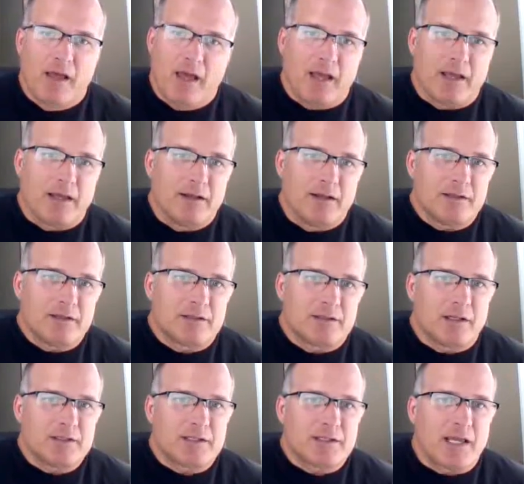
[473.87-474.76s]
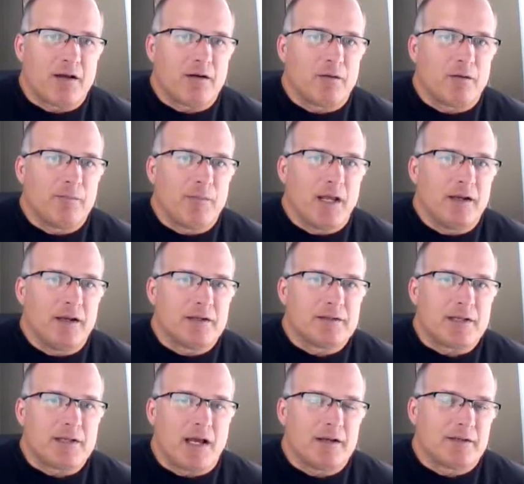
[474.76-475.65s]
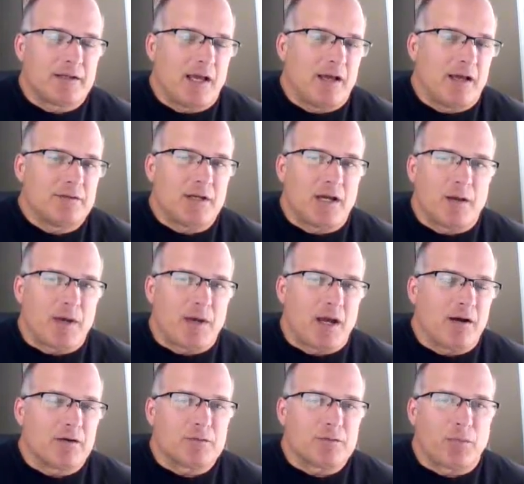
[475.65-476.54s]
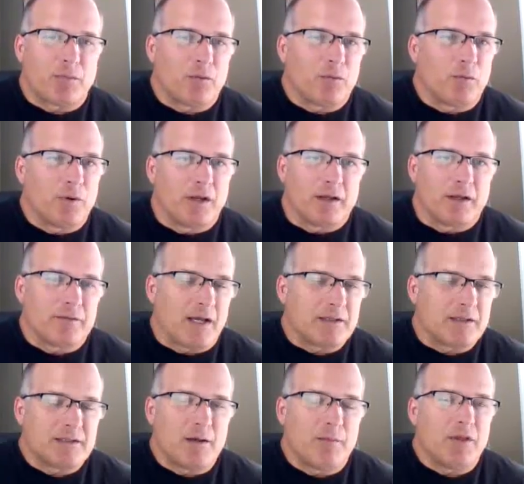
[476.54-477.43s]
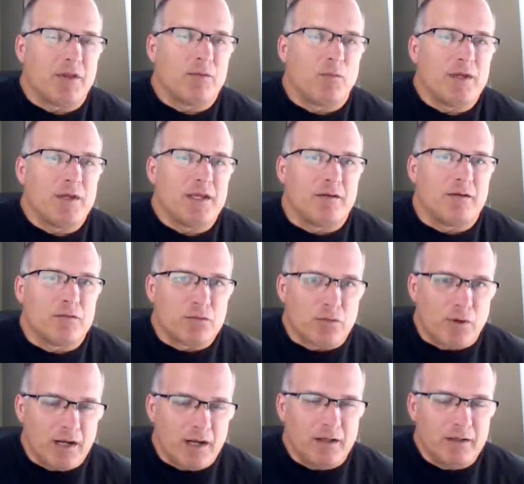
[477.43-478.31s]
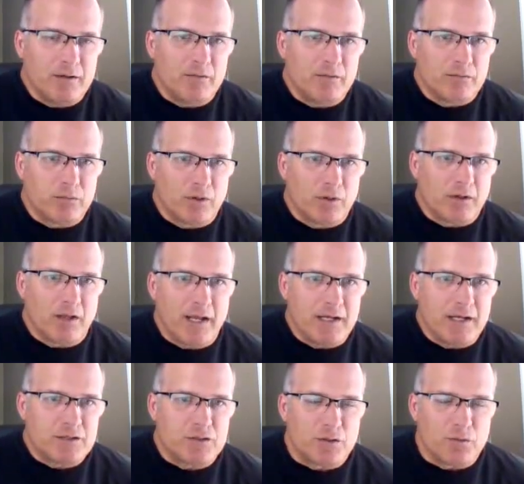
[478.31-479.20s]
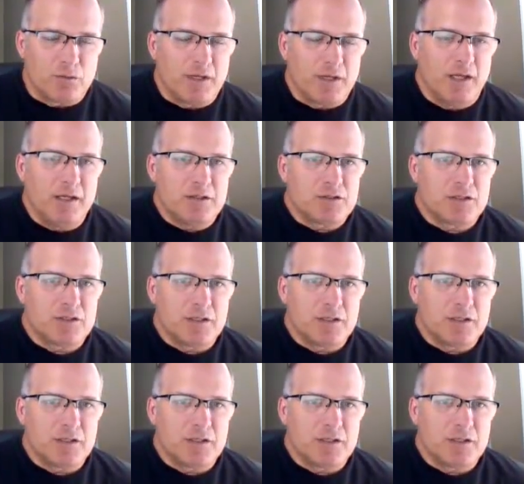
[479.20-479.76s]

Hey, let's let's count our maintenance out, downtime hours per week. That's something we can directly relate to each